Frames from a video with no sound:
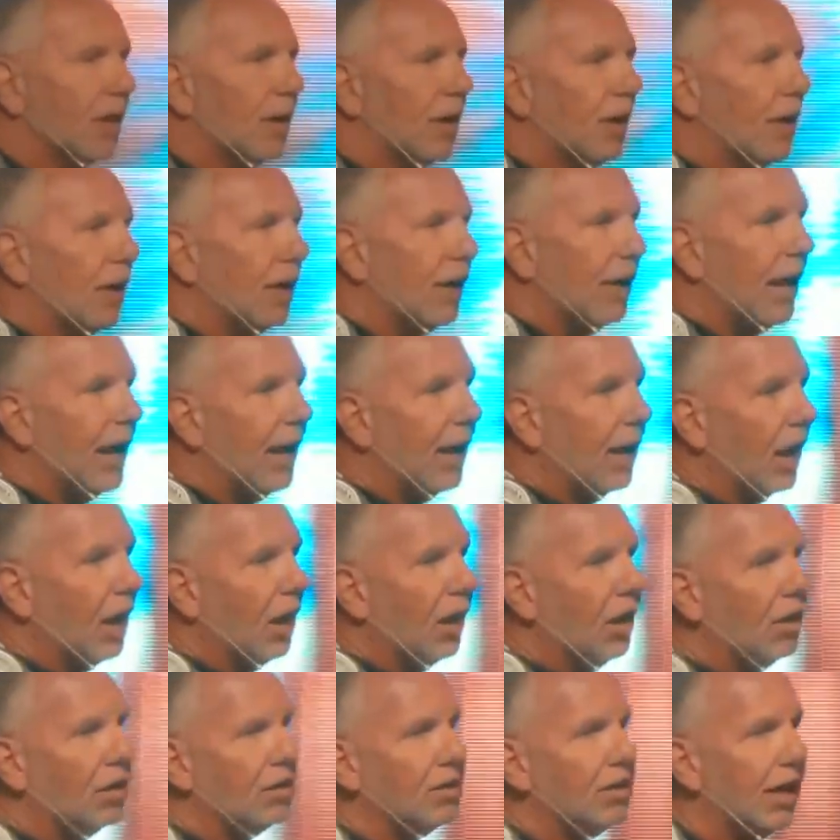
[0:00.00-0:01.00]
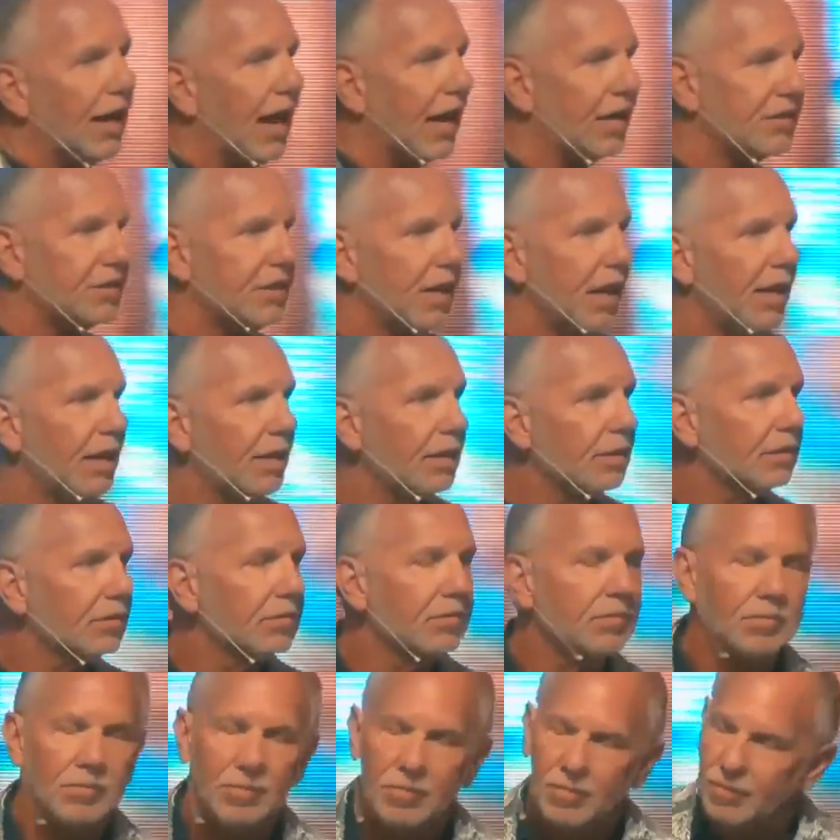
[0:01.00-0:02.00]
and I go, You got steak?
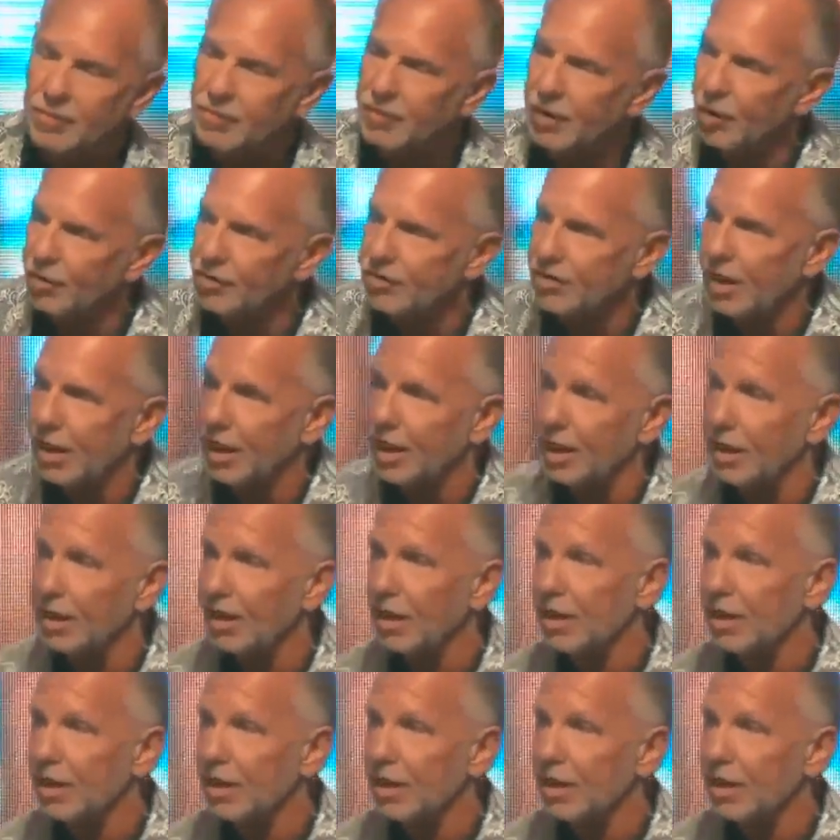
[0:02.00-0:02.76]
No steak.